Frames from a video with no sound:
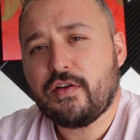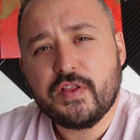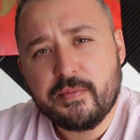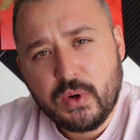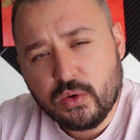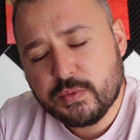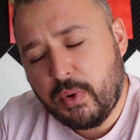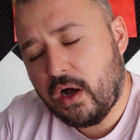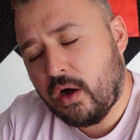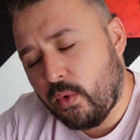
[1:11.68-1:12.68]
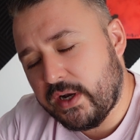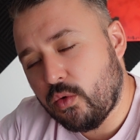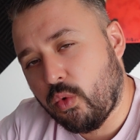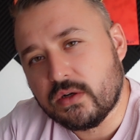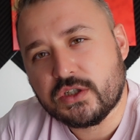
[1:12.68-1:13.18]
Now, for the most part, when you
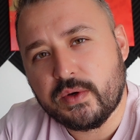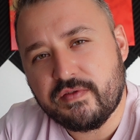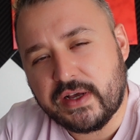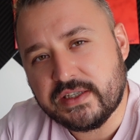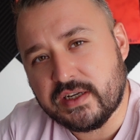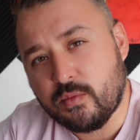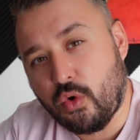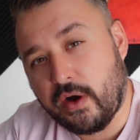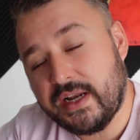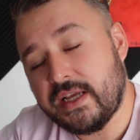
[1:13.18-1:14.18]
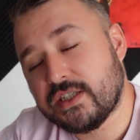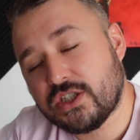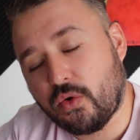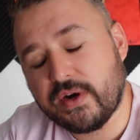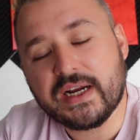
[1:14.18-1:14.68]
want to invest in wine,
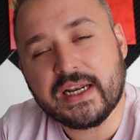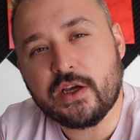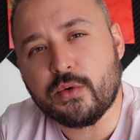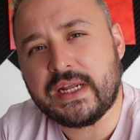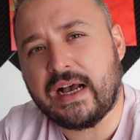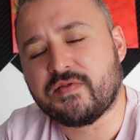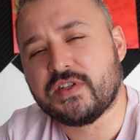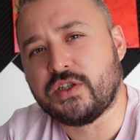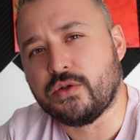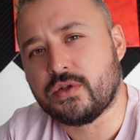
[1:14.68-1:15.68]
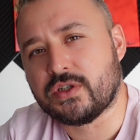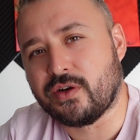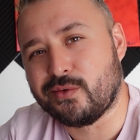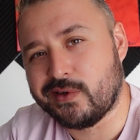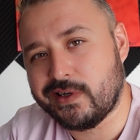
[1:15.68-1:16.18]
historically you would have to do
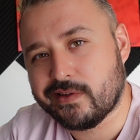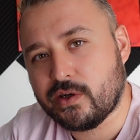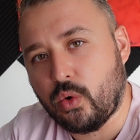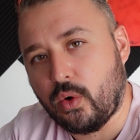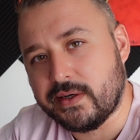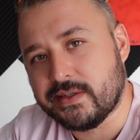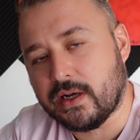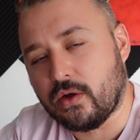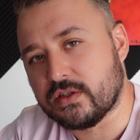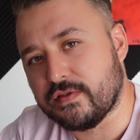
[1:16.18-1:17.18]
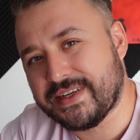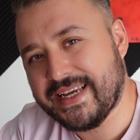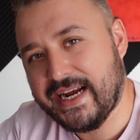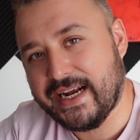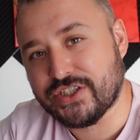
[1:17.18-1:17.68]
so with quite a lot of
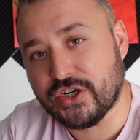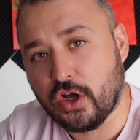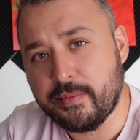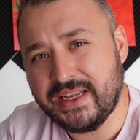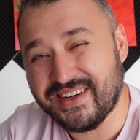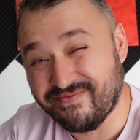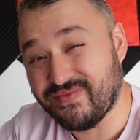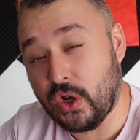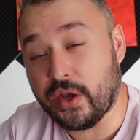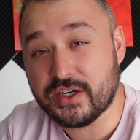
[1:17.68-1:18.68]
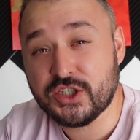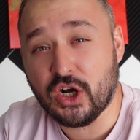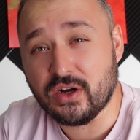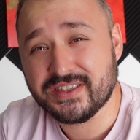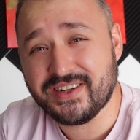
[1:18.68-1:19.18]
cash, and I mean like
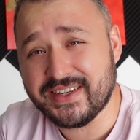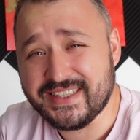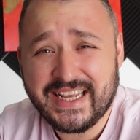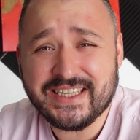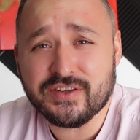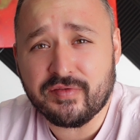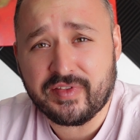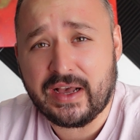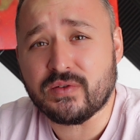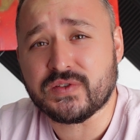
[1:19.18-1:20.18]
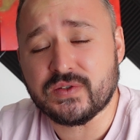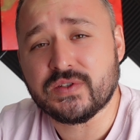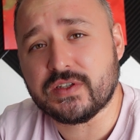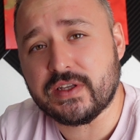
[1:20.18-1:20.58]
chunks, like tens of thousands.